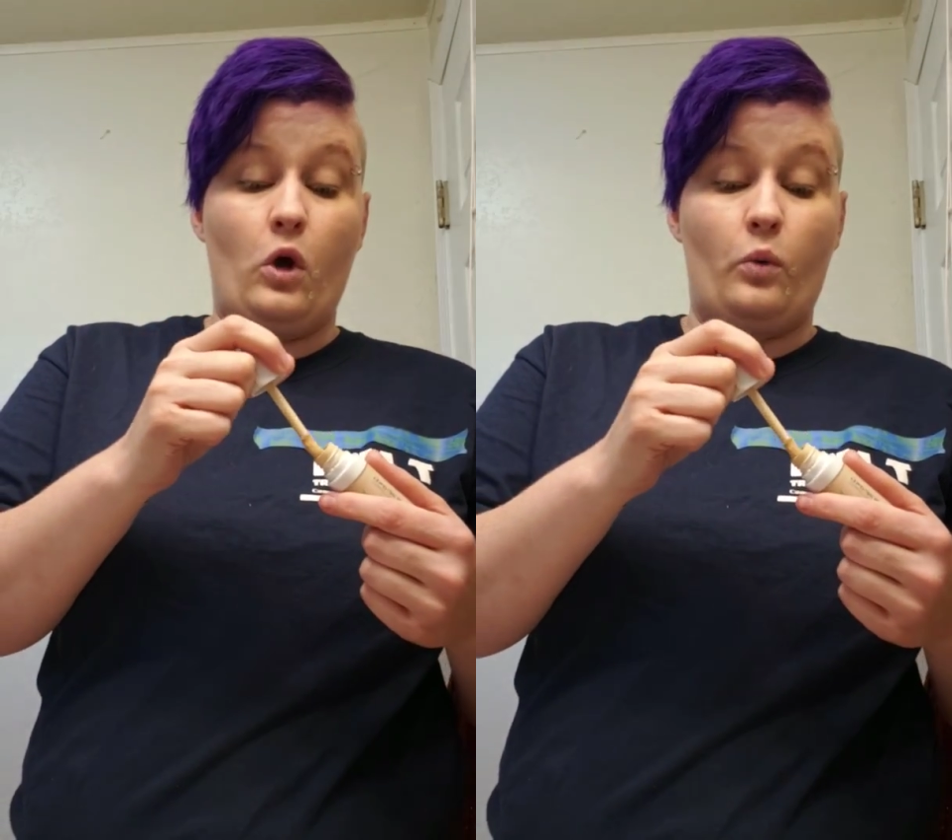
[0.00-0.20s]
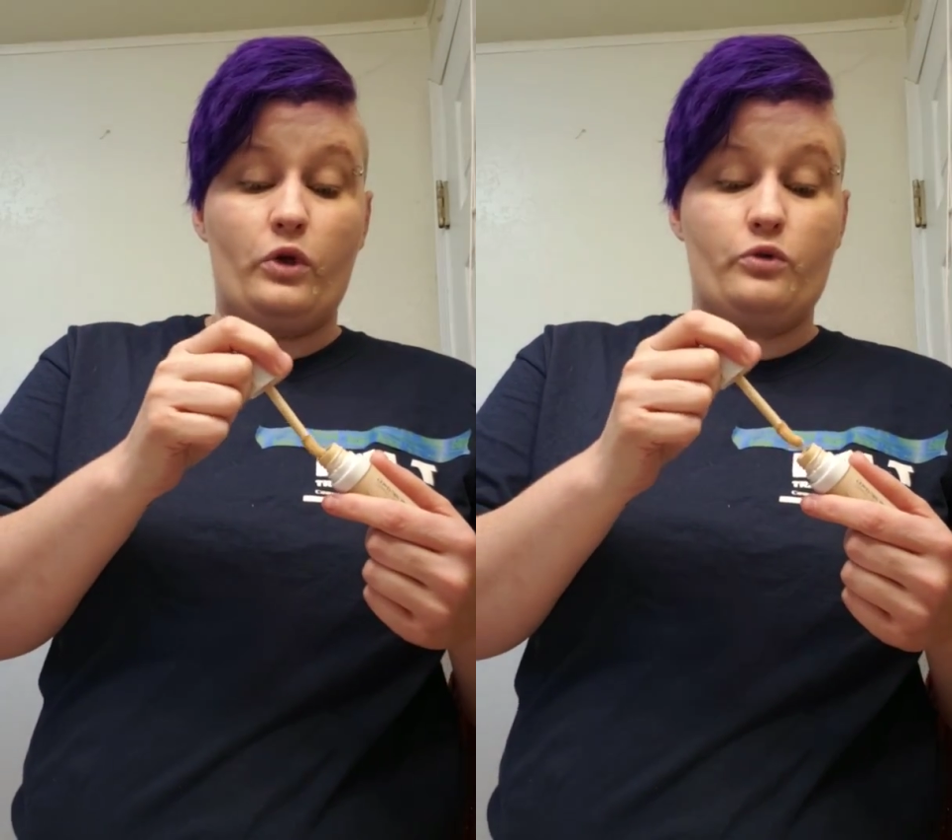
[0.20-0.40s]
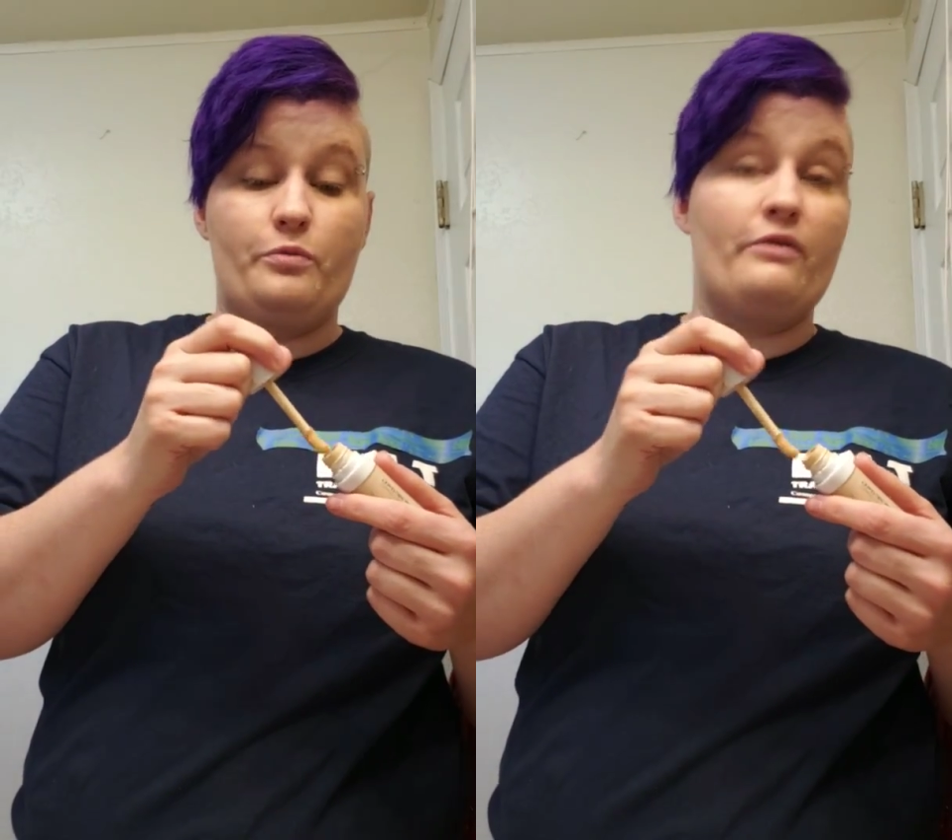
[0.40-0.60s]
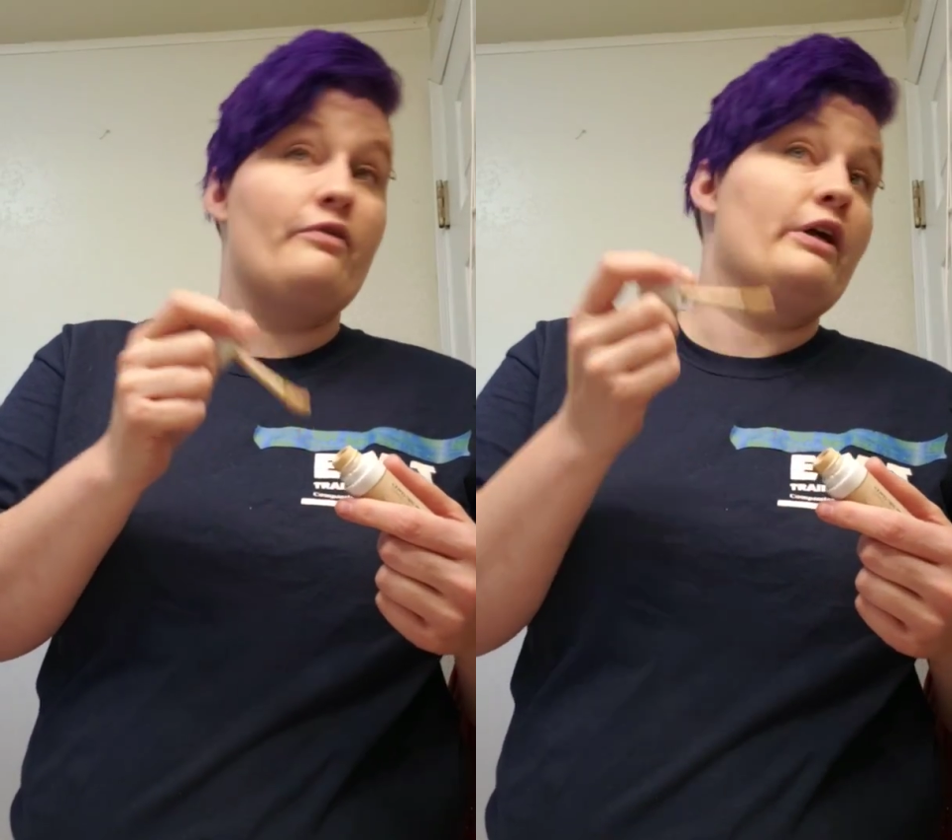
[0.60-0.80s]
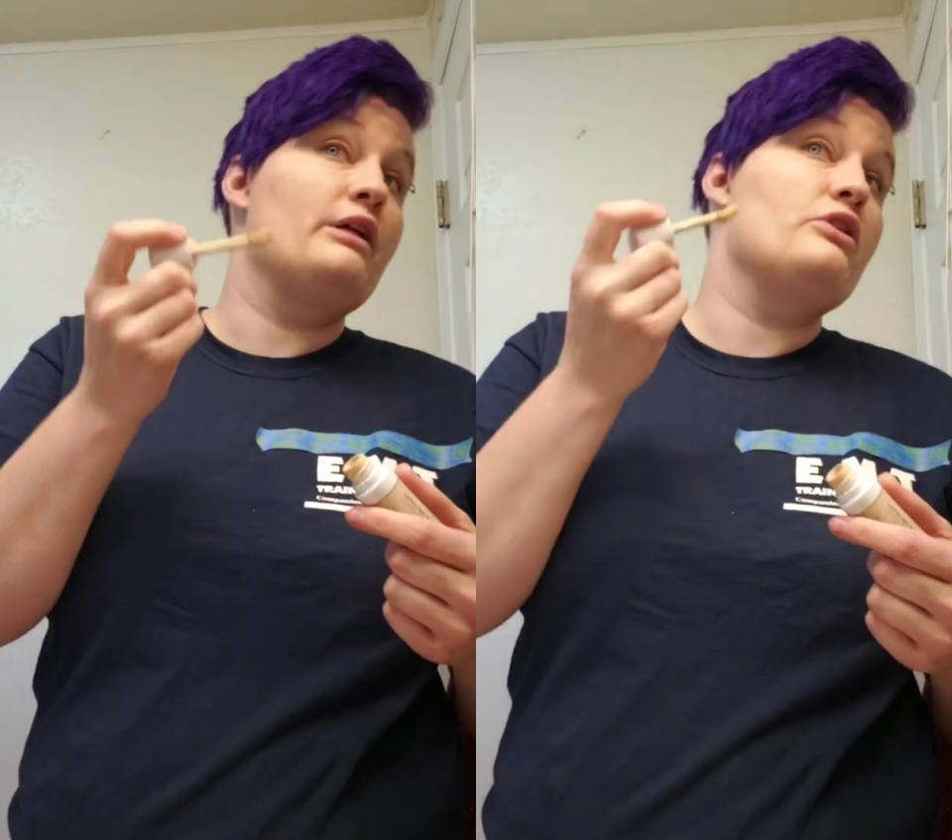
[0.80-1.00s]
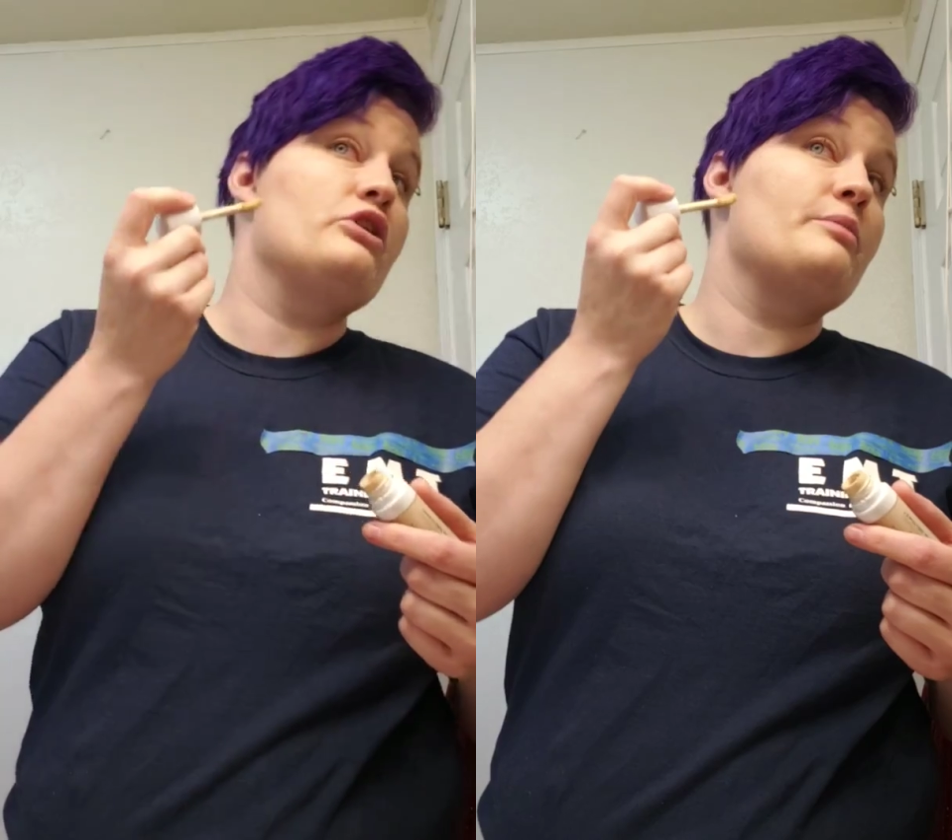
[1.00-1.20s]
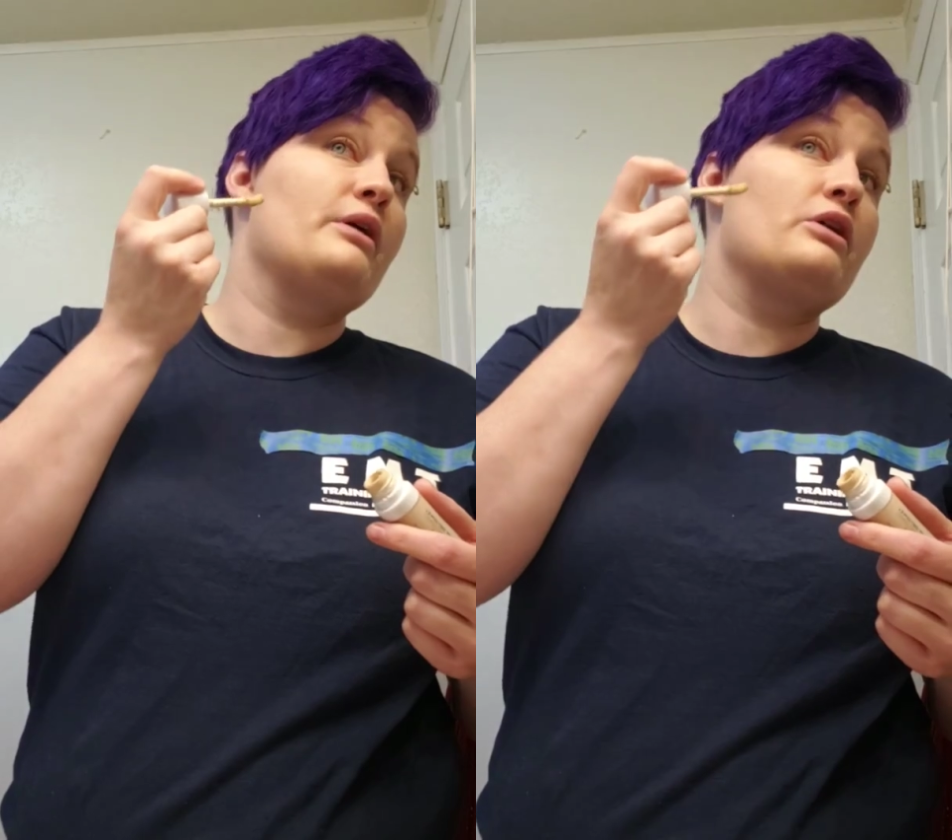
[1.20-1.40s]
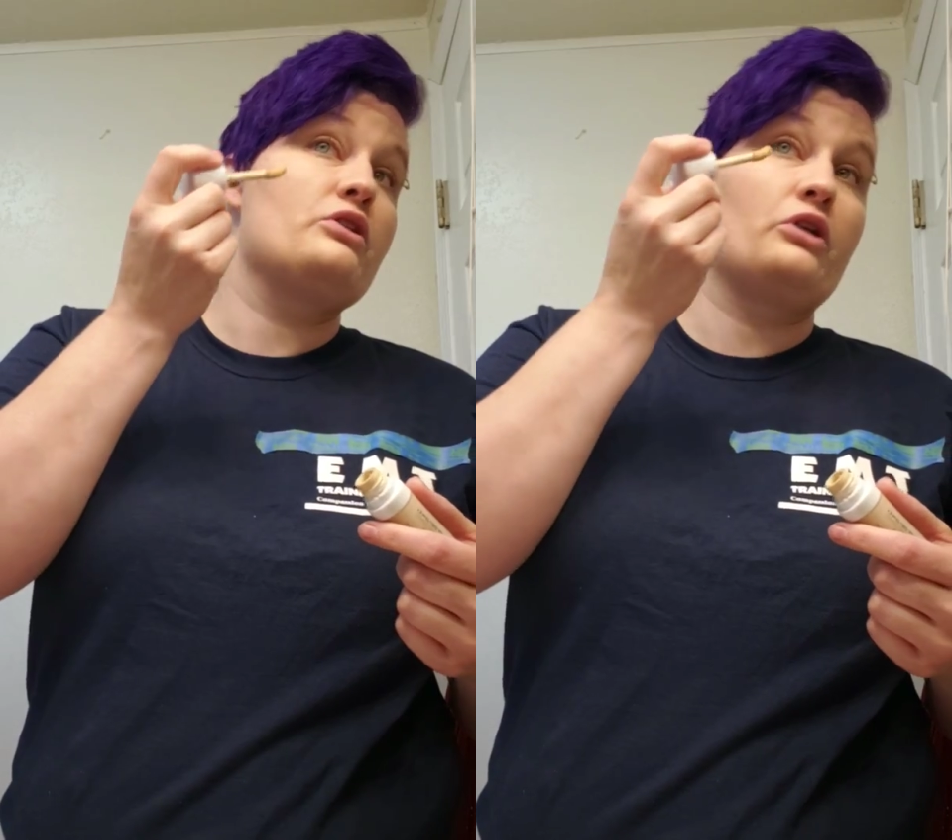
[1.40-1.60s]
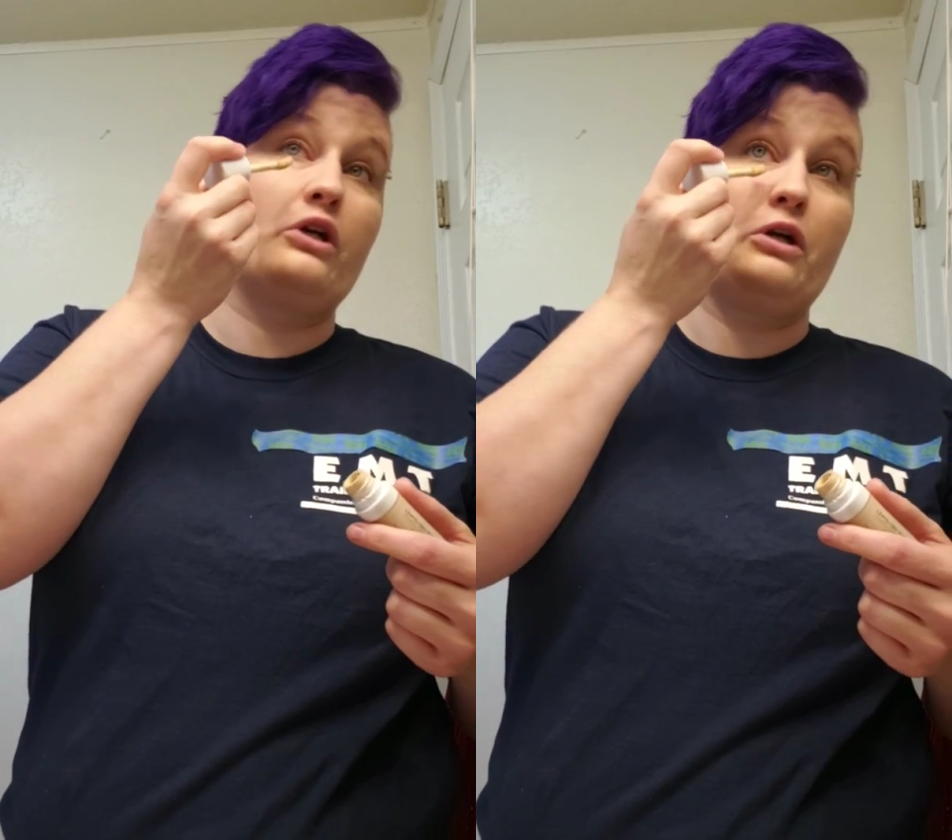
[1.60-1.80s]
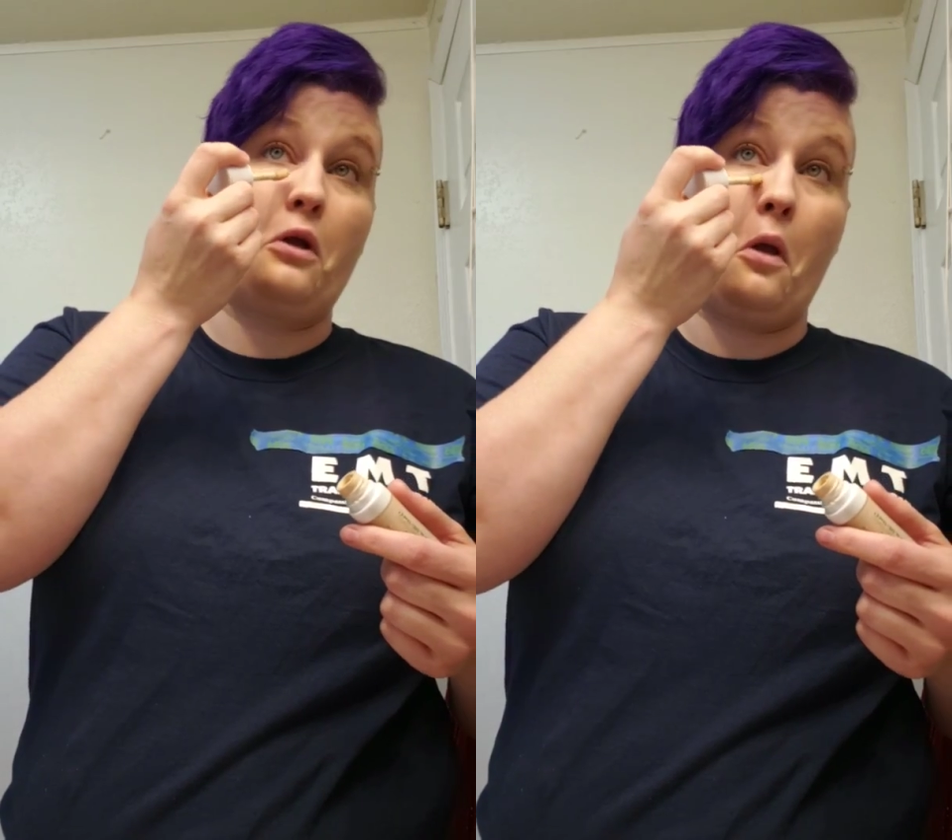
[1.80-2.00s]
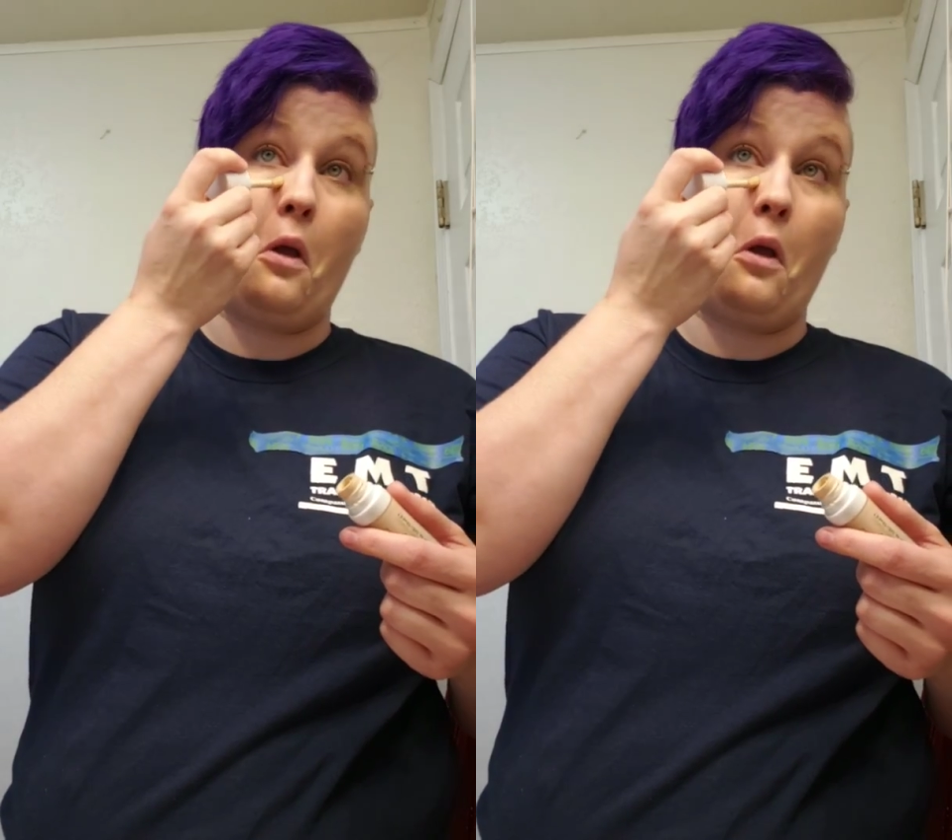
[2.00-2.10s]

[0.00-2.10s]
which would be a very legitimate concern